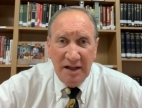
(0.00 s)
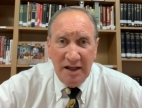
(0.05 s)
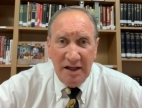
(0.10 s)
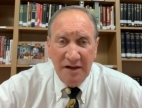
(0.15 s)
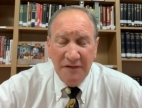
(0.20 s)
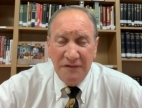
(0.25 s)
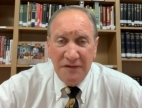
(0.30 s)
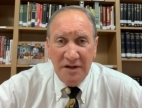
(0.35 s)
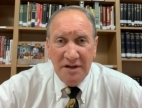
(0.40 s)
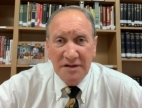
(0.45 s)

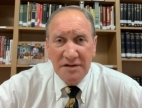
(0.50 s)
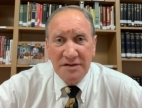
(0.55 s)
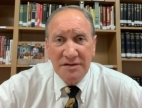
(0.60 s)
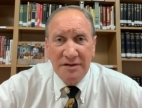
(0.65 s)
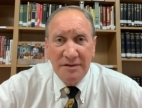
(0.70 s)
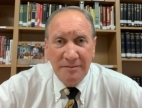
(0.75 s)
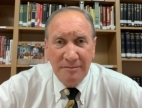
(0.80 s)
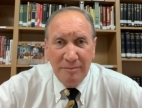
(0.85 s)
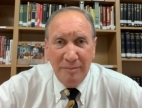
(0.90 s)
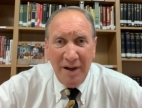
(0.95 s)
If
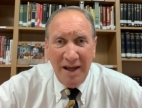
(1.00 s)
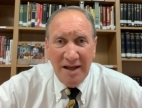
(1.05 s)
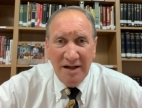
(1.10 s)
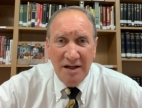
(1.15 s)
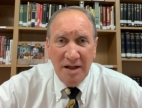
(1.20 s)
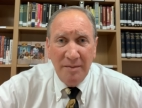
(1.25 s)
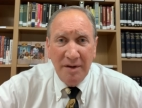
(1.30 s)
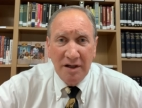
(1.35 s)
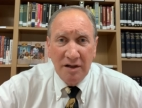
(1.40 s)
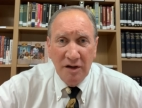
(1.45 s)
this
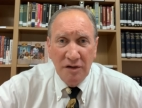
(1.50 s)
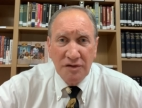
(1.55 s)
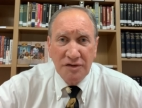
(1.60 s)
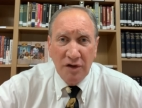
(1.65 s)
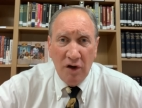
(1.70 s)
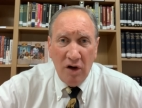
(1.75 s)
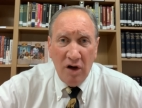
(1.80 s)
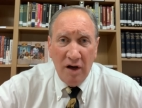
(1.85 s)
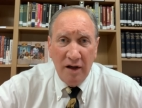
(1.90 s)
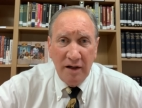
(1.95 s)
pandemic goes
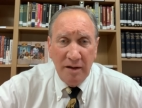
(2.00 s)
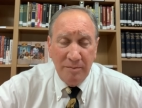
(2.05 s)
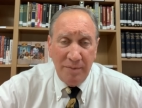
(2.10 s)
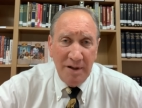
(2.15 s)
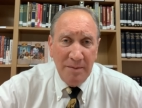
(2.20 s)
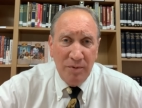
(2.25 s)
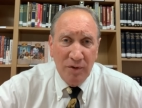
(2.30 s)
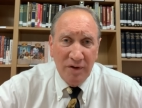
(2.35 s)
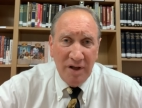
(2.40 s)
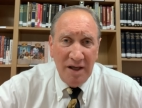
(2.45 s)
on and
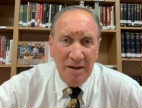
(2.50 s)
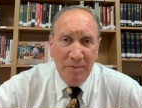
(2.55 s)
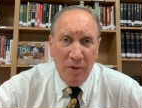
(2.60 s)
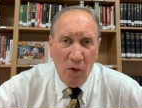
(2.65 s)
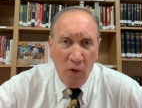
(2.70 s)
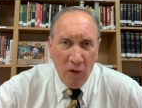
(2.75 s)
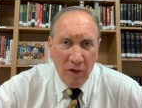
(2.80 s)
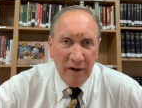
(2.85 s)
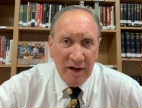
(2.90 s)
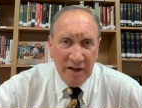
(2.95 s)
people keep
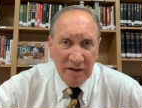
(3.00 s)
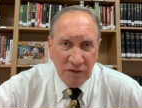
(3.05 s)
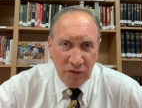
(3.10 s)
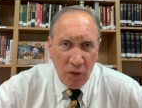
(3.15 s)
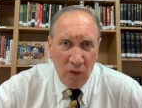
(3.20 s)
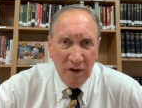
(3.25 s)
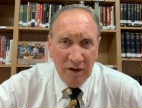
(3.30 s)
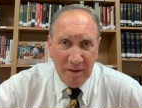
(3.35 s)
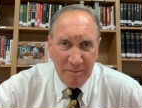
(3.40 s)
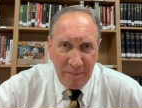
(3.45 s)
hoarding
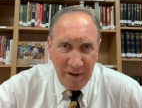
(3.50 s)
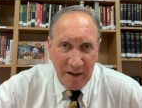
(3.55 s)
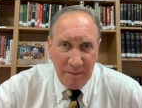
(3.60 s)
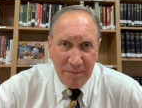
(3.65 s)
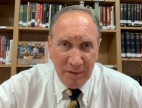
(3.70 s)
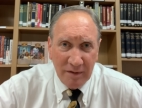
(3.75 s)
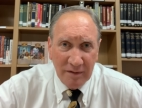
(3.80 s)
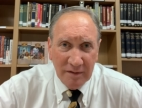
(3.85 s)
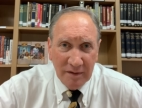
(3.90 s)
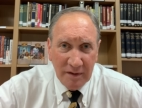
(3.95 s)
toilet
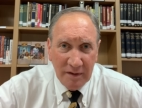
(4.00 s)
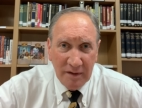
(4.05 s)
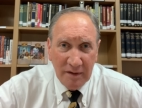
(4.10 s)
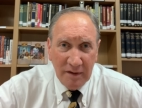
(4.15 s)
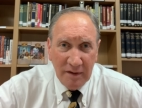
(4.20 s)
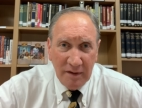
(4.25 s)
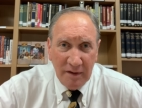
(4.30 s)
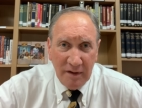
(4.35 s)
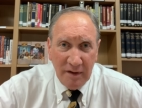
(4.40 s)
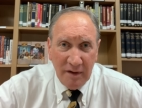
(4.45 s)
paper,
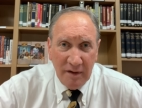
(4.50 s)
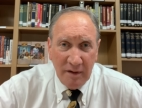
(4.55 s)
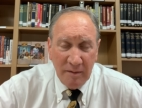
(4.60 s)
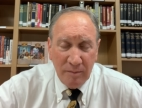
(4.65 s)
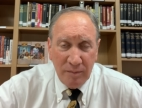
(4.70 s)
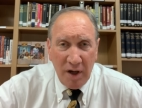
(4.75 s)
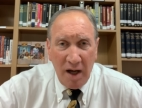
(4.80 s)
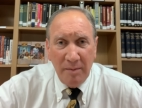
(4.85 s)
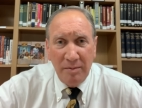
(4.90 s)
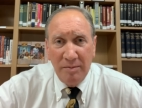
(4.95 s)

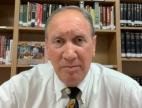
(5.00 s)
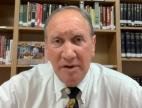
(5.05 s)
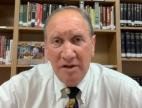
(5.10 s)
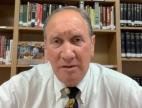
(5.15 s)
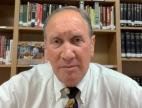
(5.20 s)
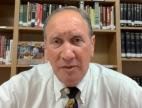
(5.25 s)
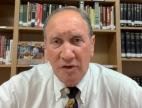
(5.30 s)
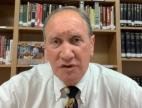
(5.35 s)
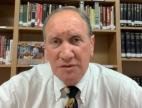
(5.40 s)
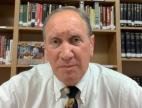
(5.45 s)
Probably
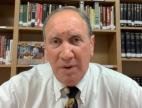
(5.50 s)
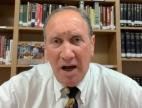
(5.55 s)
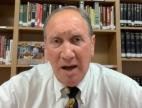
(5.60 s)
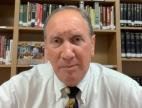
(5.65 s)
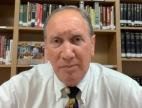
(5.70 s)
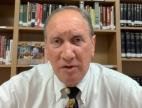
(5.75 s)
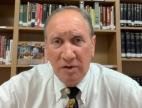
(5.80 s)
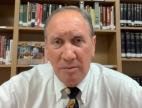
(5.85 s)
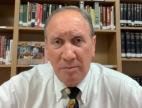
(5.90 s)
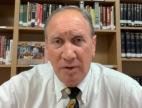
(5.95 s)
the most
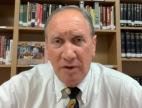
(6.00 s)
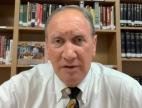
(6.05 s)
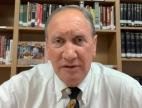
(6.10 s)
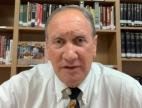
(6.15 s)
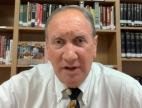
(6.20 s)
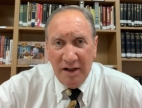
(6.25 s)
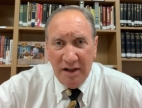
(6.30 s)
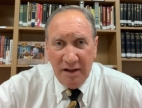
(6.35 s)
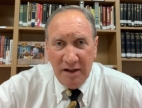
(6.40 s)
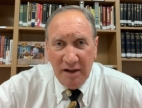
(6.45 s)
popular
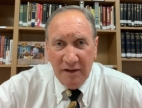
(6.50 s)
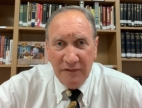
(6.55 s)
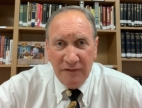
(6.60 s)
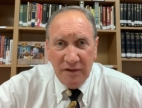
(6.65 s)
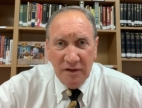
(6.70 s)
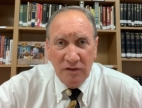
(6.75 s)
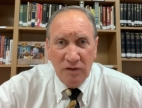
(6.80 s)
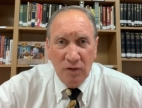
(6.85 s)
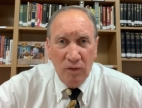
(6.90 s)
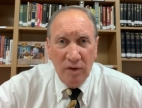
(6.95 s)
birthday
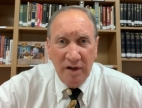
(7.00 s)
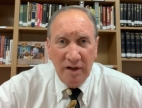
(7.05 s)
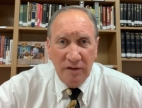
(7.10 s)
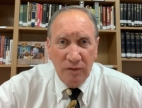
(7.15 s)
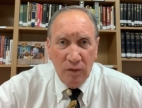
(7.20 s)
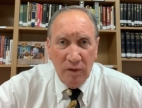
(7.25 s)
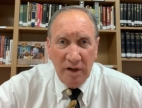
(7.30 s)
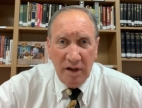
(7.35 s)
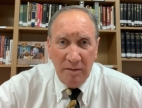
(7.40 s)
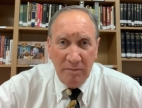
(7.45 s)
gift in
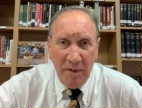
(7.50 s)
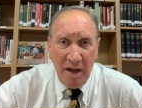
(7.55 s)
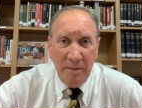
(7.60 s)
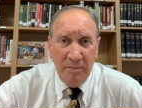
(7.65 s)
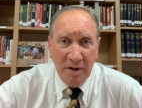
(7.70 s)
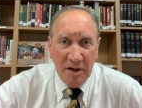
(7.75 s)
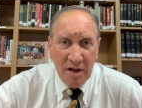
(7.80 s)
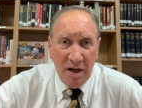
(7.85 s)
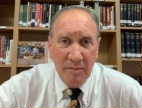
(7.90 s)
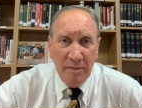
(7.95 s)
2020 may
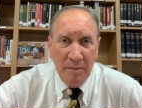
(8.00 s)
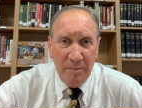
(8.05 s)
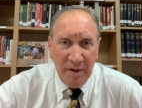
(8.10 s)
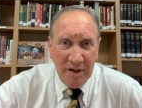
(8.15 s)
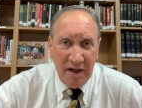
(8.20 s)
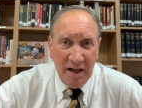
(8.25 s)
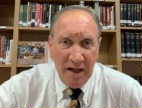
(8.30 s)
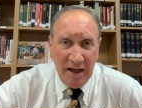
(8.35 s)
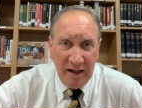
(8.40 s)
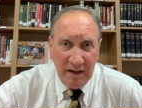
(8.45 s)
become a
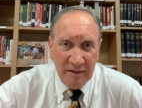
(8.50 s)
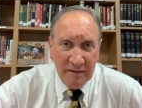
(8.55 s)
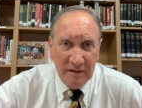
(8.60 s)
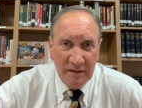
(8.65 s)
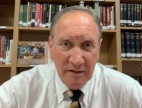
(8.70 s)
bidet.